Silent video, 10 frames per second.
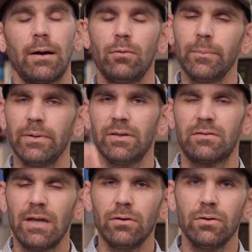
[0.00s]
I want to be able
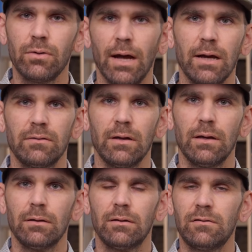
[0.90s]
to tell you guys
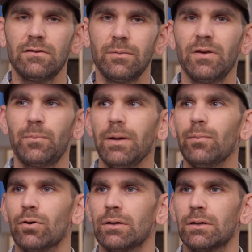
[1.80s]
this is the best
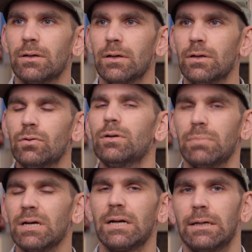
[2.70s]
paintball gun you can
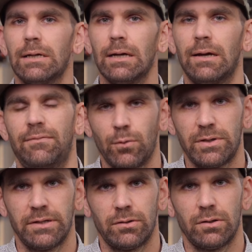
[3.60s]
buy at
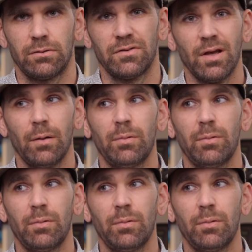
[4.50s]
$1,400.